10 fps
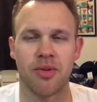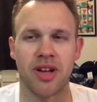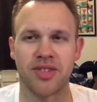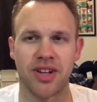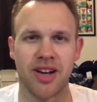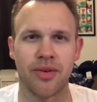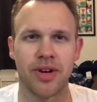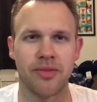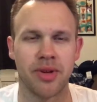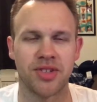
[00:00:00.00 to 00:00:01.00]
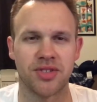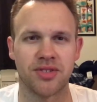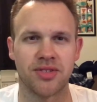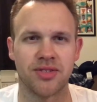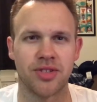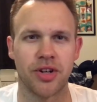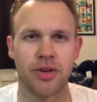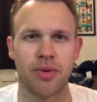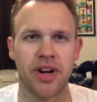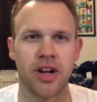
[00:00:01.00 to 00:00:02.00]
like, whatever, I'll just turn
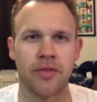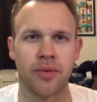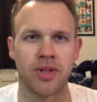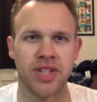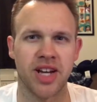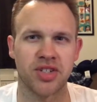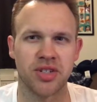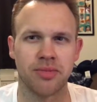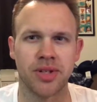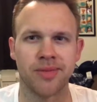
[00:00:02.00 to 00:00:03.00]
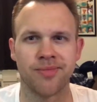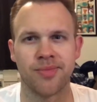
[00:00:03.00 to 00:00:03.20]
your brain off and watch action. But